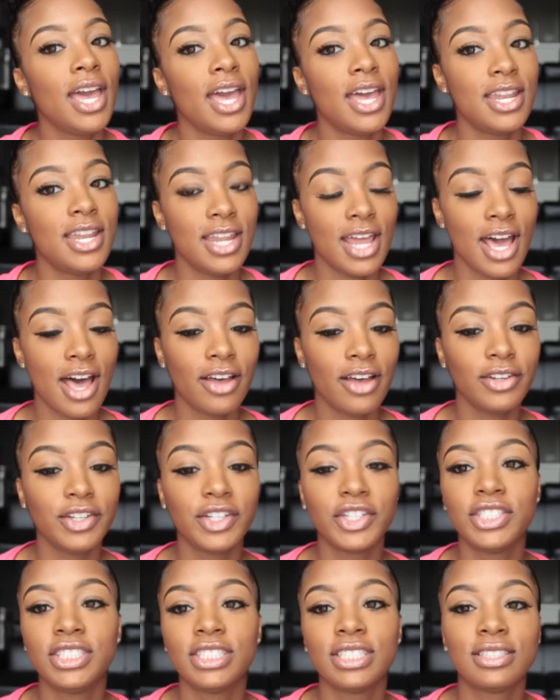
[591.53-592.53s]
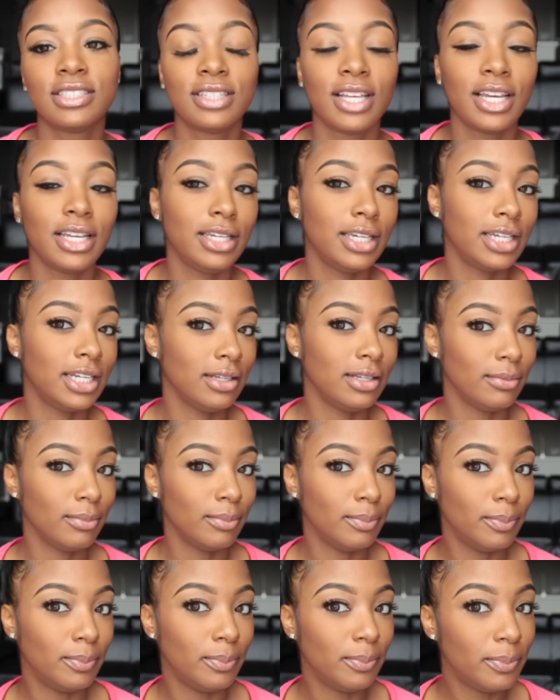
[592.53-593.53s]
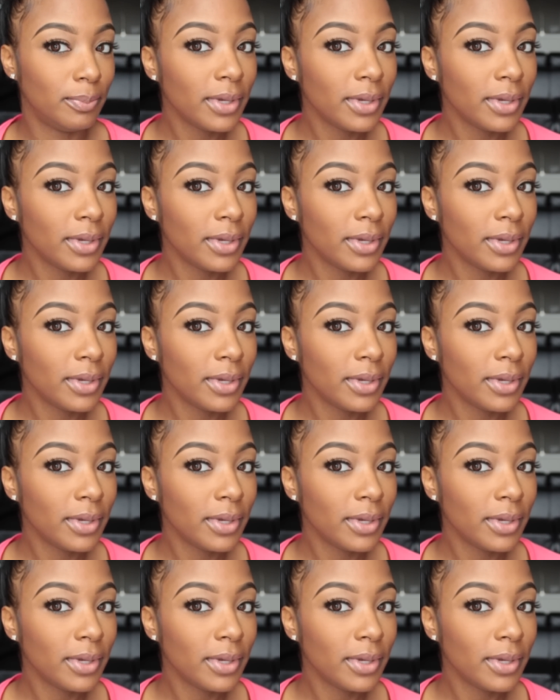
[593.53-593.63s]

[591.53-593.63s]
and now you're just like getting